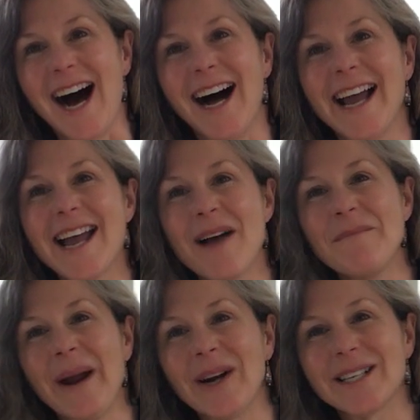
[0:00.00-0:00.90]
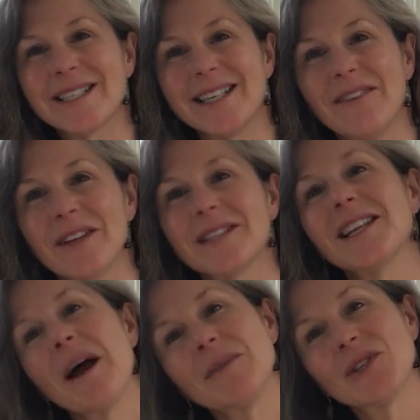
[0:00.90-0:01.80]
Hi, I'm Meredith
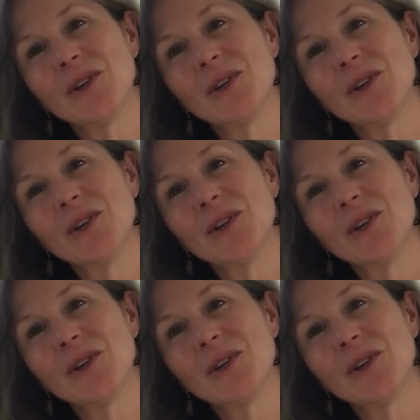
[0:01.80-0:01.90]
Stephens, and I'm a